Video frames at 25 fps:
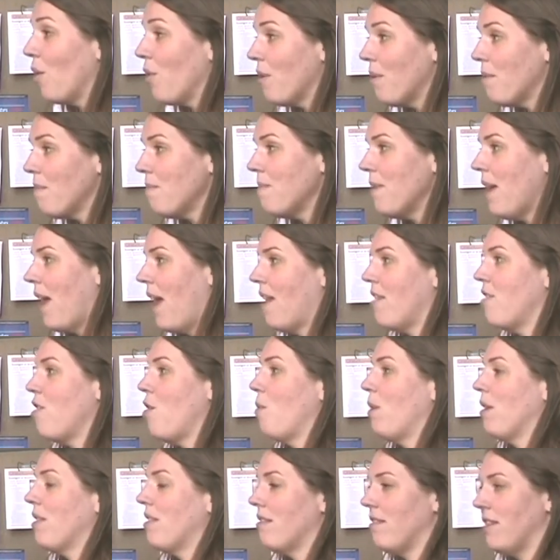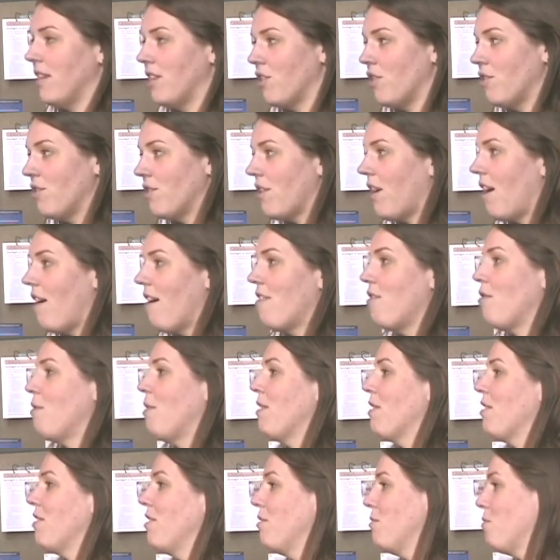them and know what their issues are and
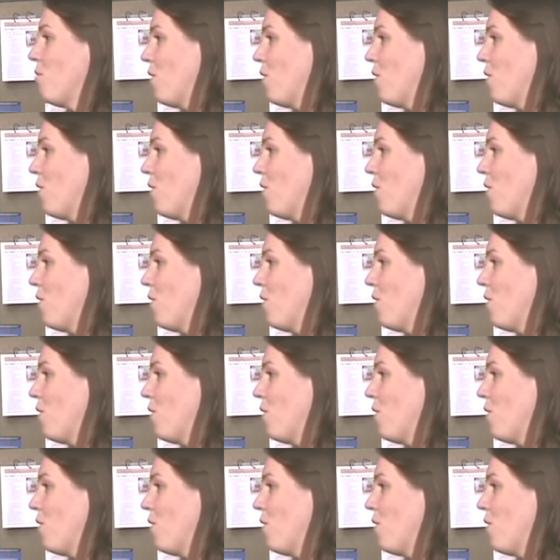what they're